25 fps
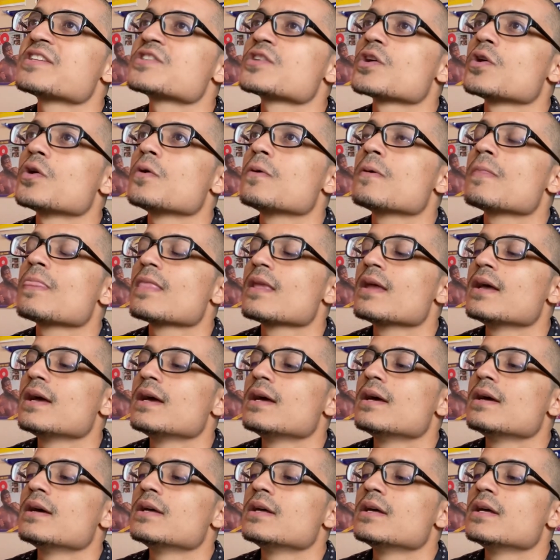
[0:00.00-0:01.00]
So
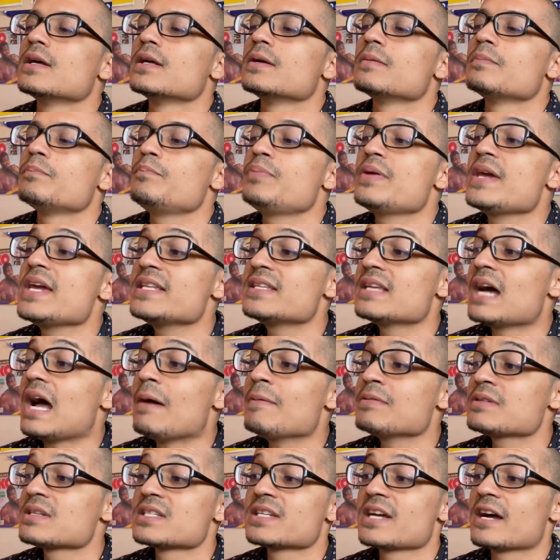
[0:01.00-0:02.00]
Pete
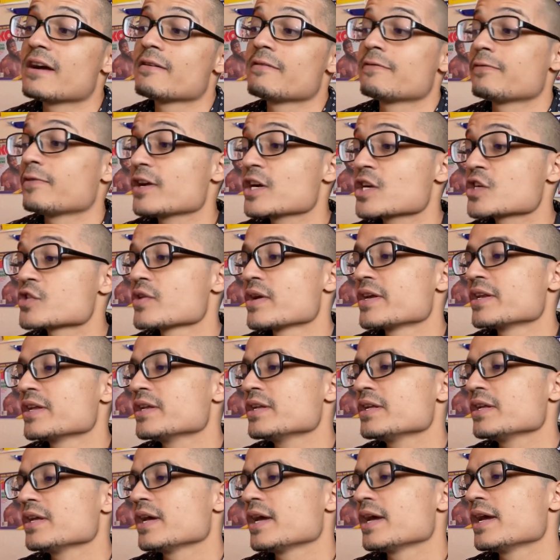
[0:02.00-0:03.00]
Dobson's gotten
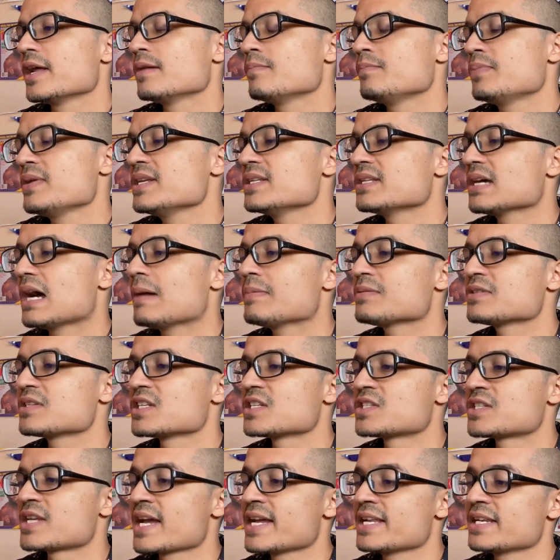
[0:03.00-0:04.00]
frustrated, and Pete
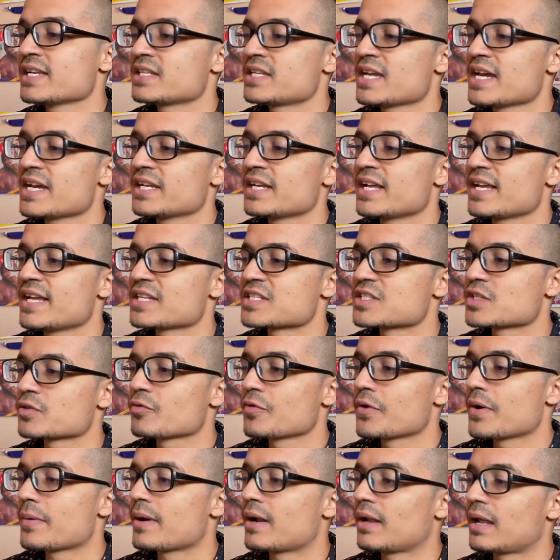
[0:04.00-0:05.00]
Dobson's taking the
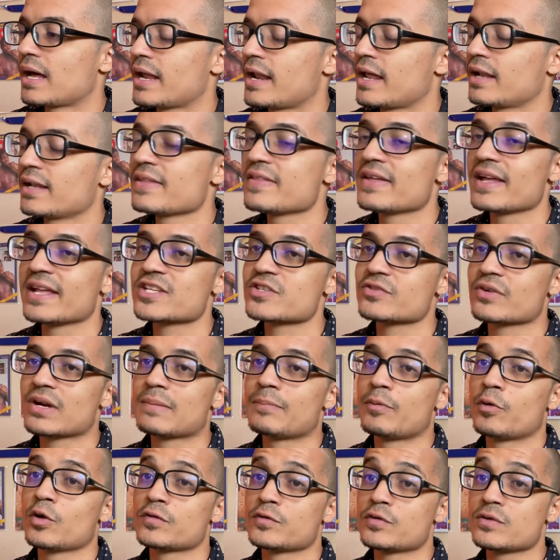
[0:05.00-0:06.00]
Instagram, and I'll leave the Instagram
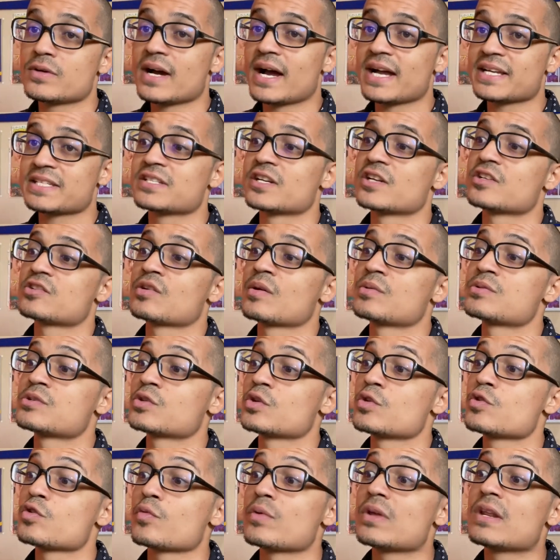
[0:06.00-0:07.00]
post for you guys in the description
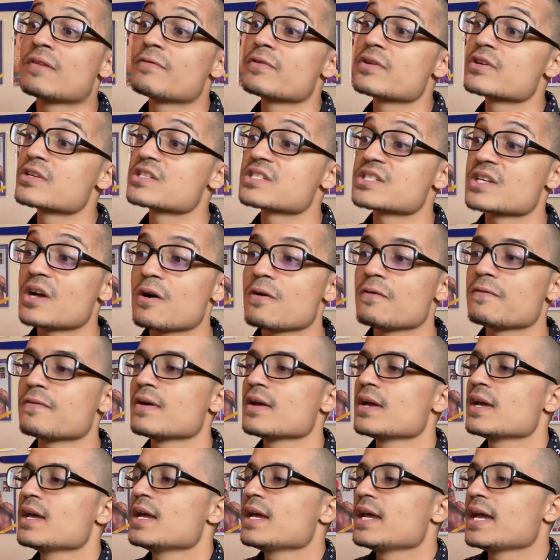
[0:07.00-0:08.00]
so you can read it for yourself.
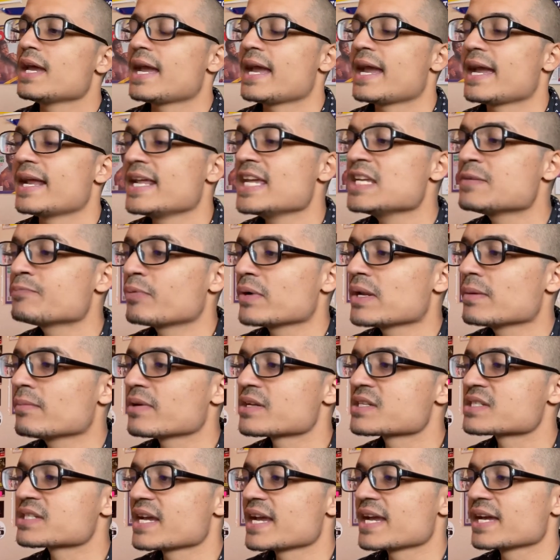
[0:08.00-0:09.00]
And he's pretty
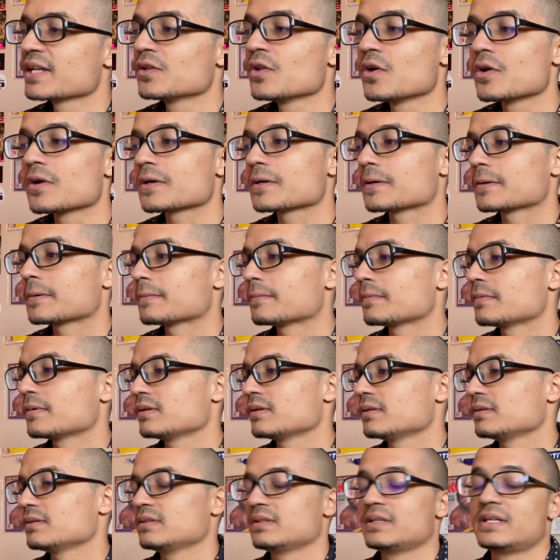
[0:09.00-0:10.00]
much saying, look,
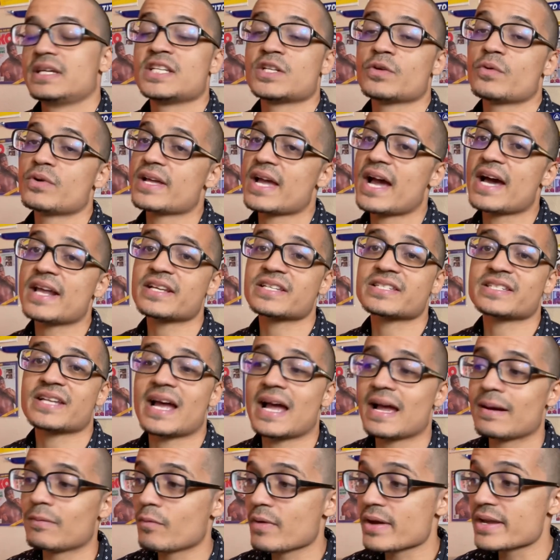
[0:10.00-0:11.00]
he's already had his
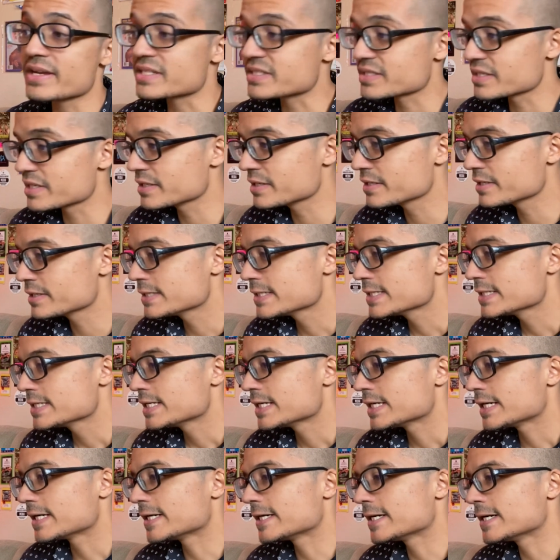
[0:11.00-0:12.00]
time wasted,
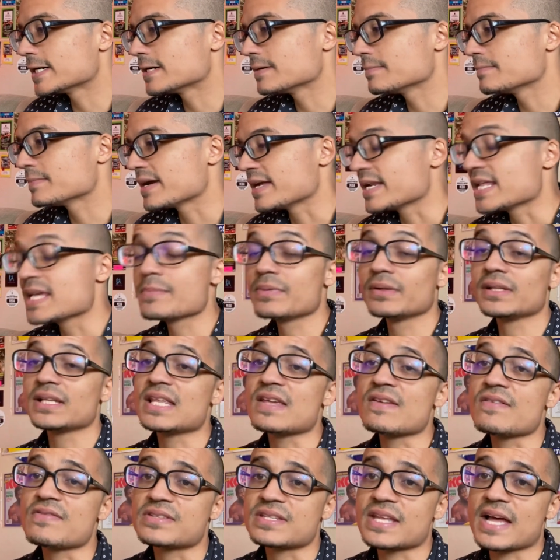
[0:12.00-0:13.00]
and he
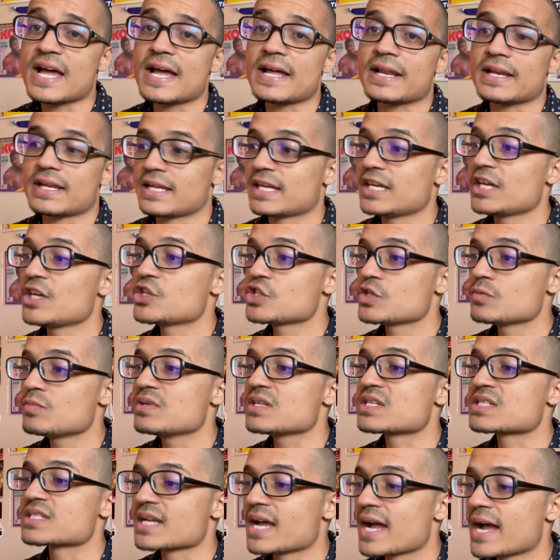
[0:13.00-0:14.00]
believes that he should be
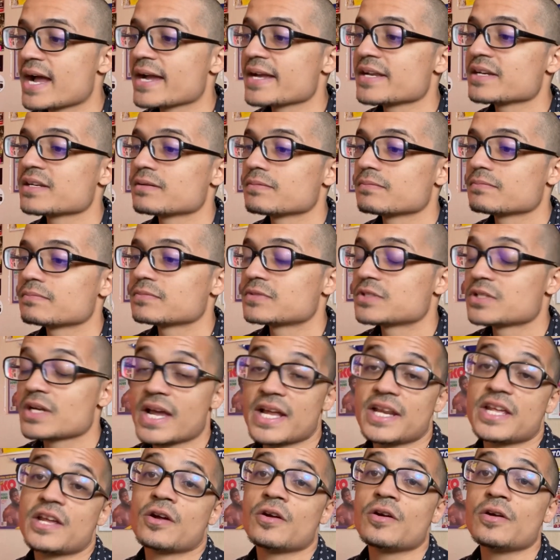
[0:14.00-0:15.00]
signed to
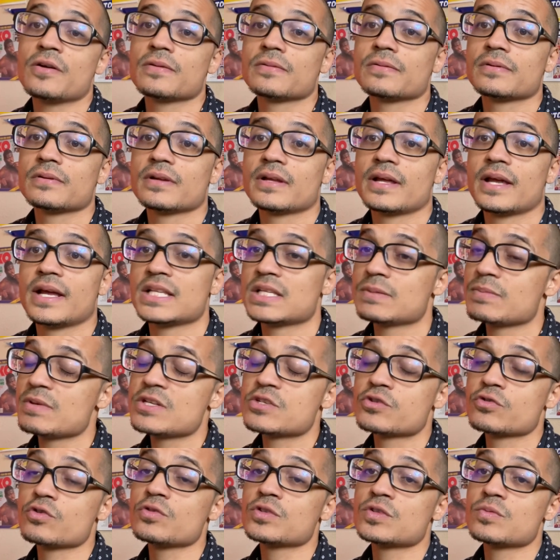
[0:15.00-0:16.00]
Eddie Hearn. And to
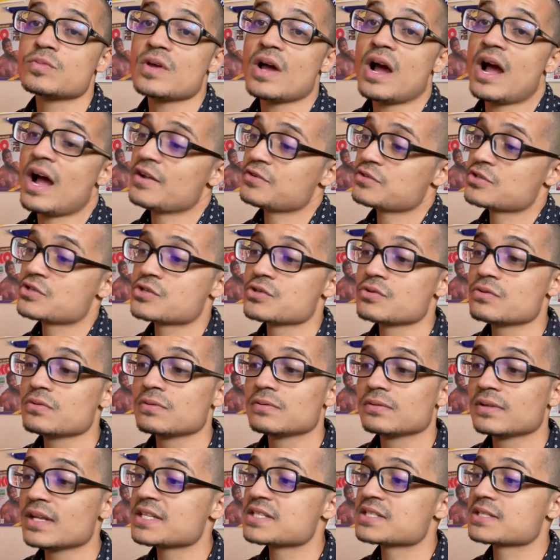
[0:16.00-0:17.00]
be honest with you,
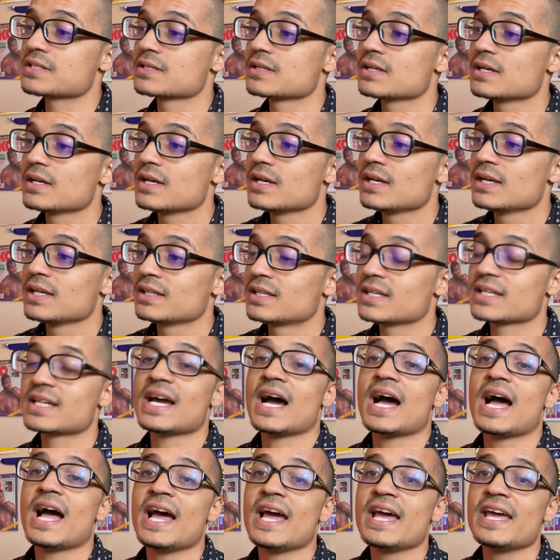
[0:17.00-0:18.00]
listen, the
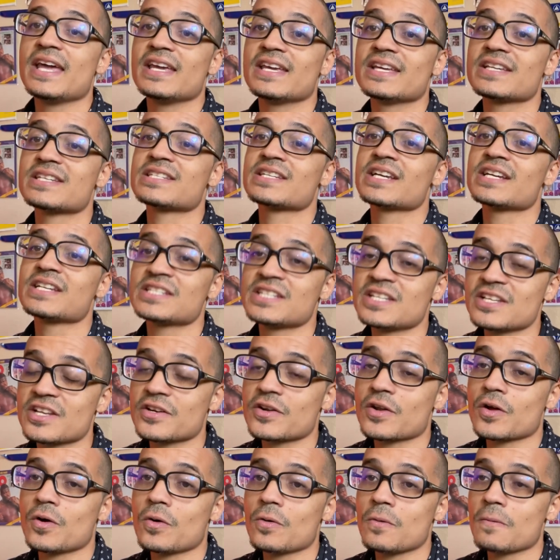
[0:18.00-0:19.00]
guy is
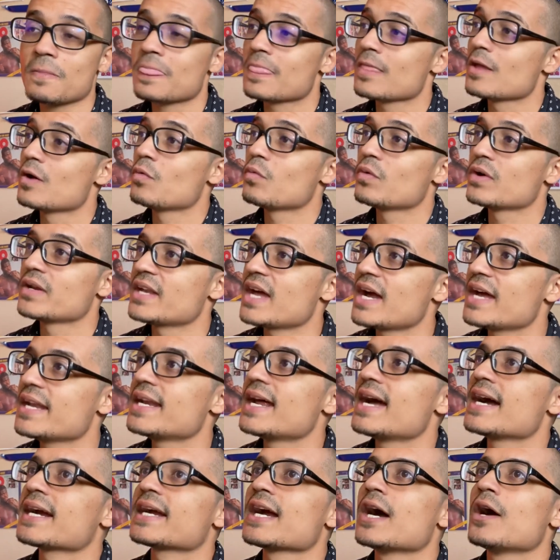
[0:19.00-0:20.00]
16-0 with 9
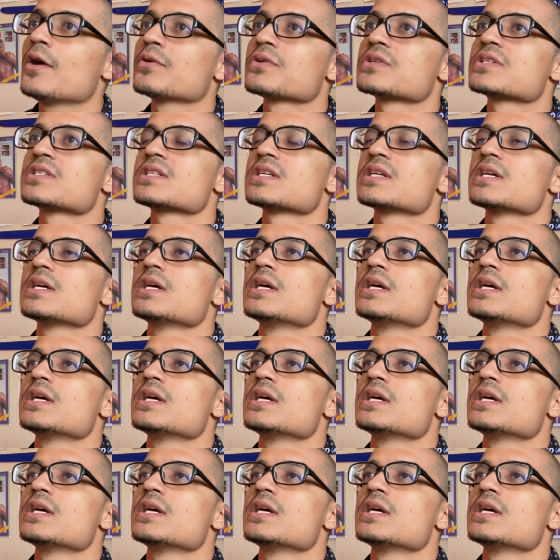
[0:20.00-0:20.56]
knockouts.